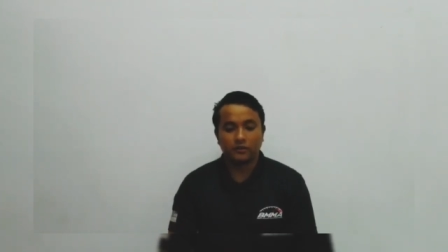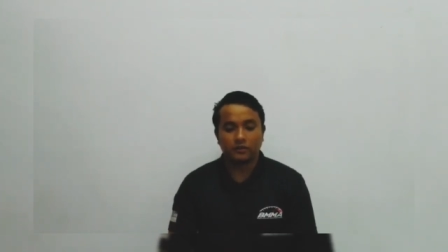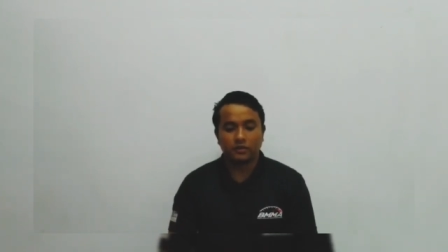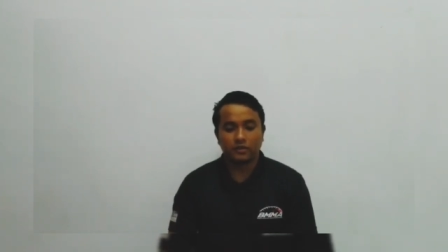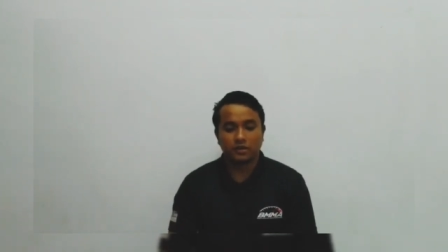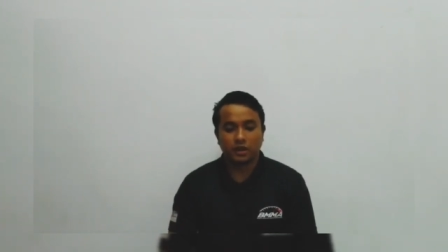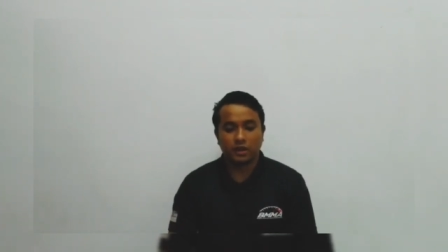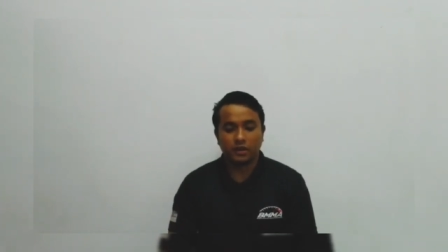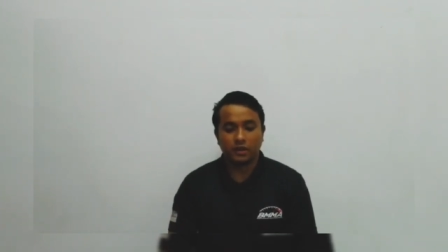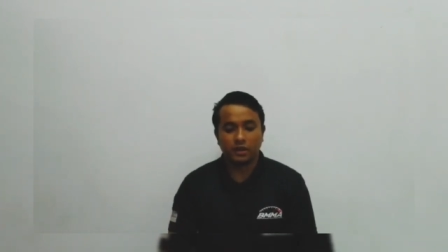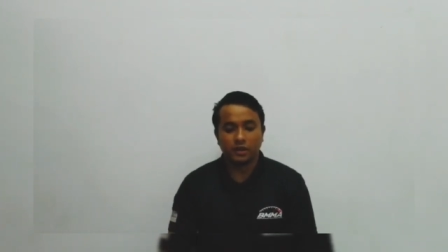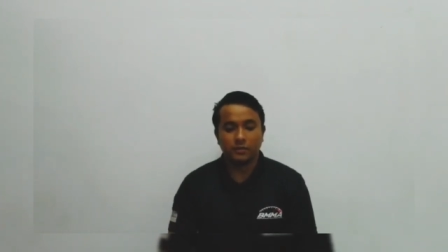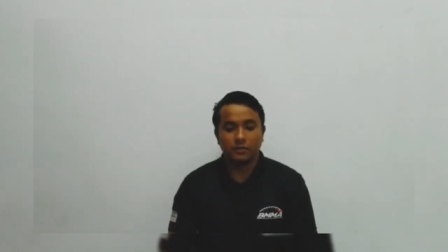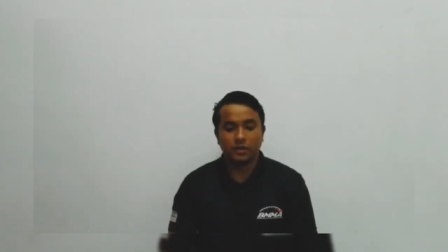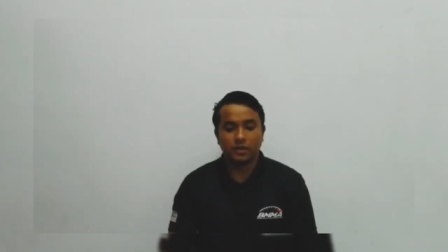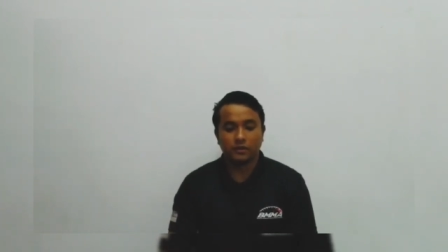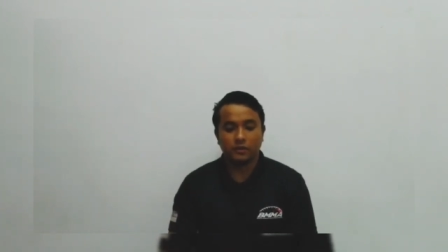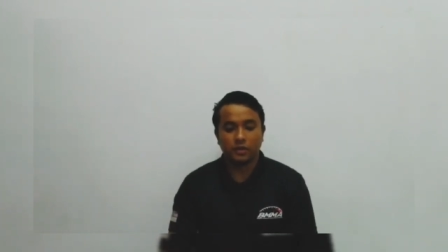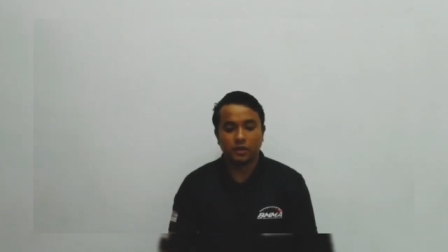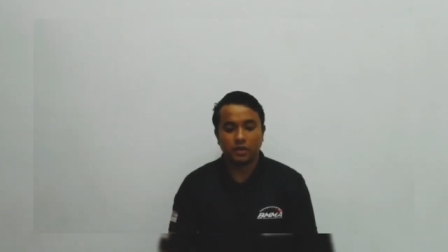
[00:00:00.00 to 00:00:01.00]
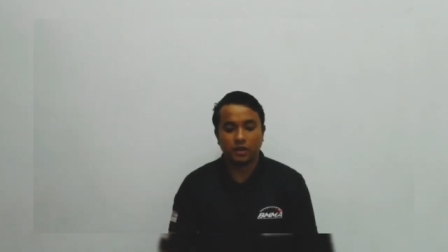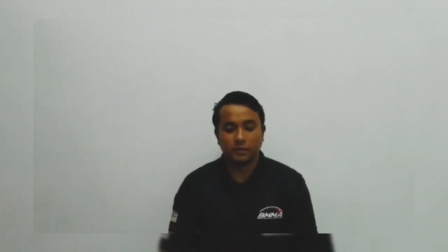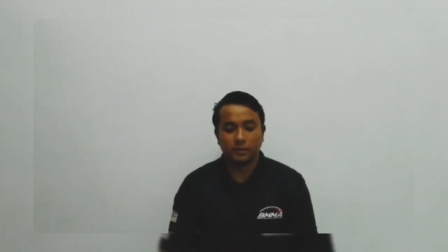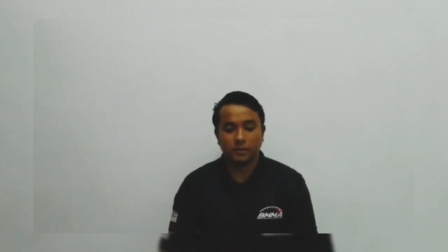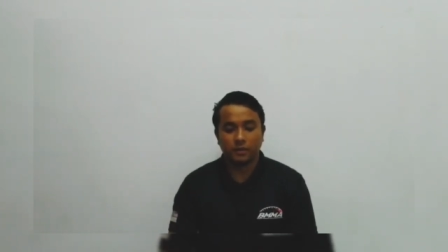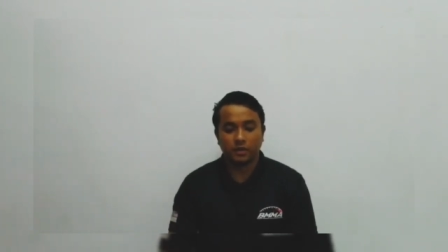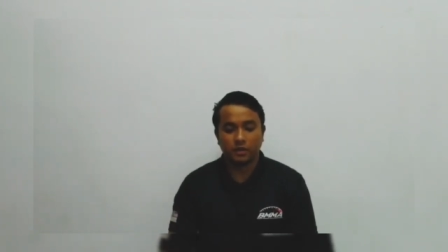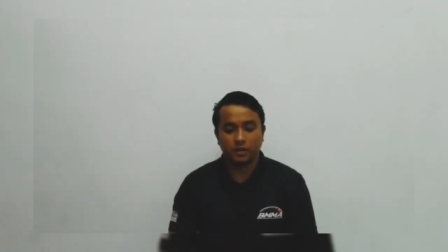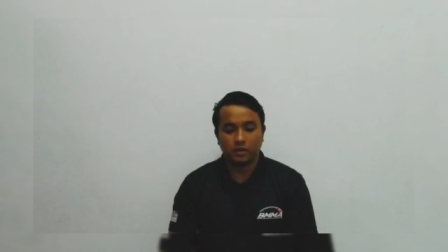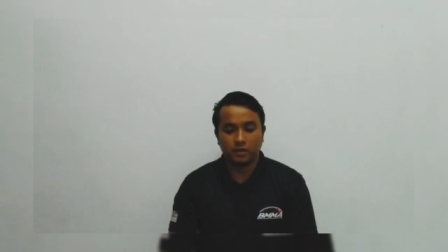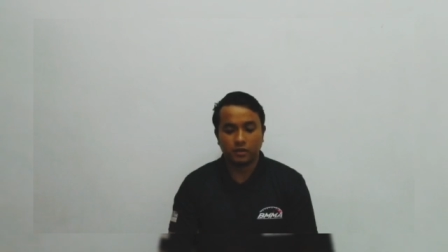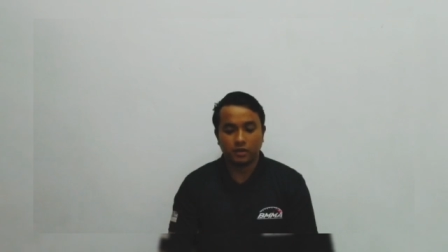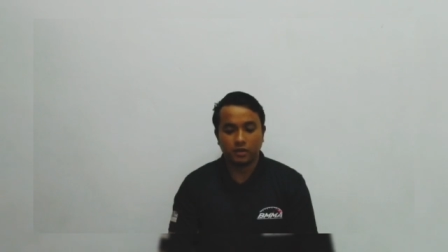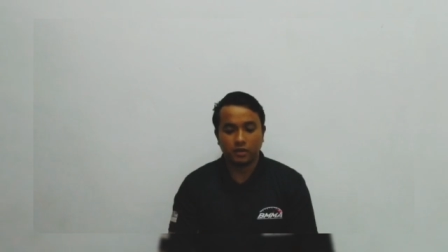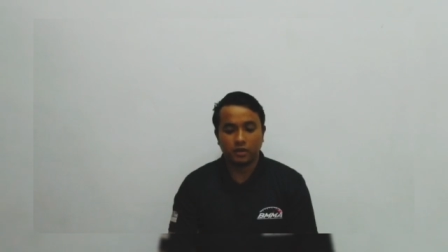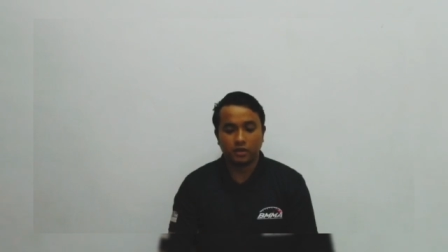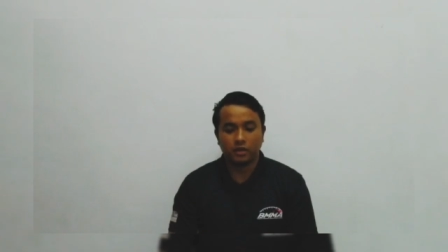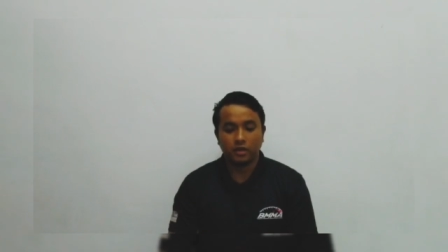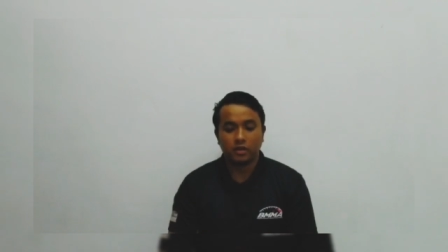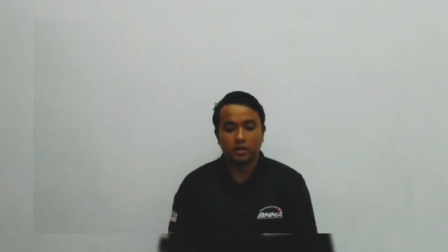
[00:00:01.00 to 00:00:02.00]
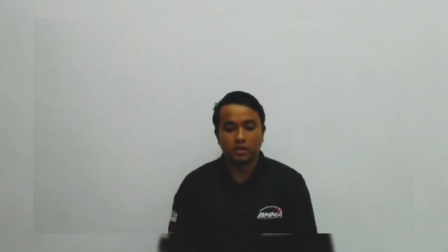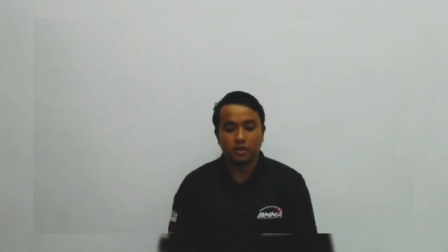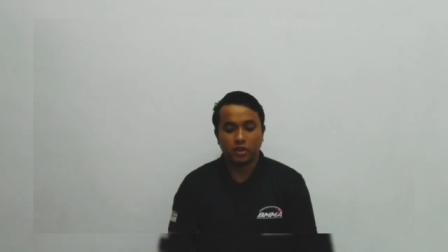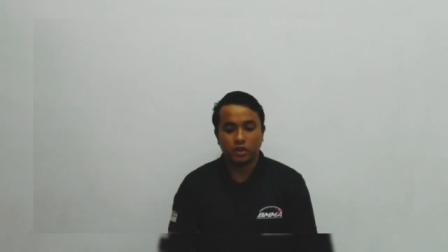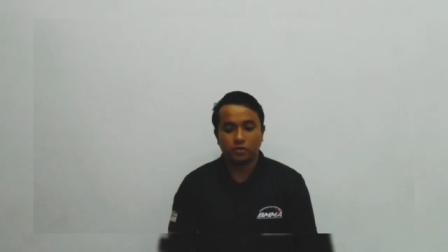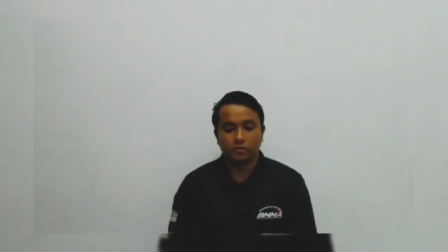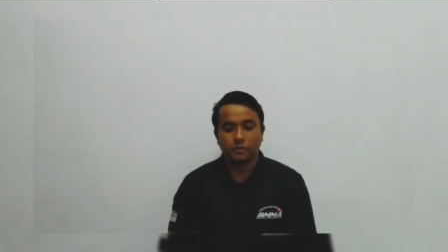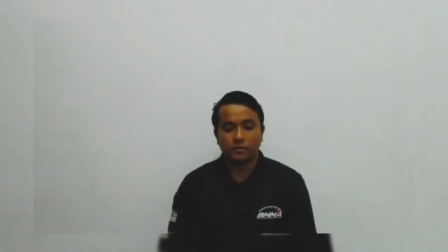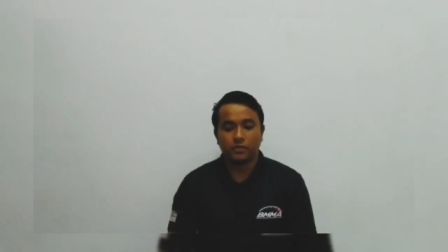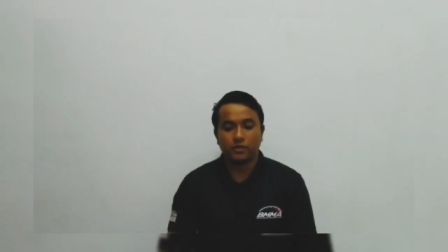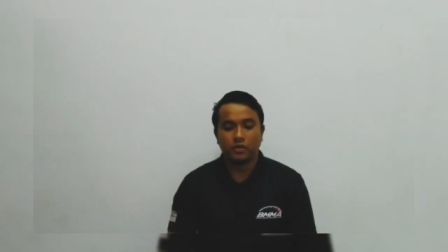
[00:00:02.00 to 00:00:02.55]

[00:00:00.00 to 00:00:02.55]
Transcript: study between capillary tube,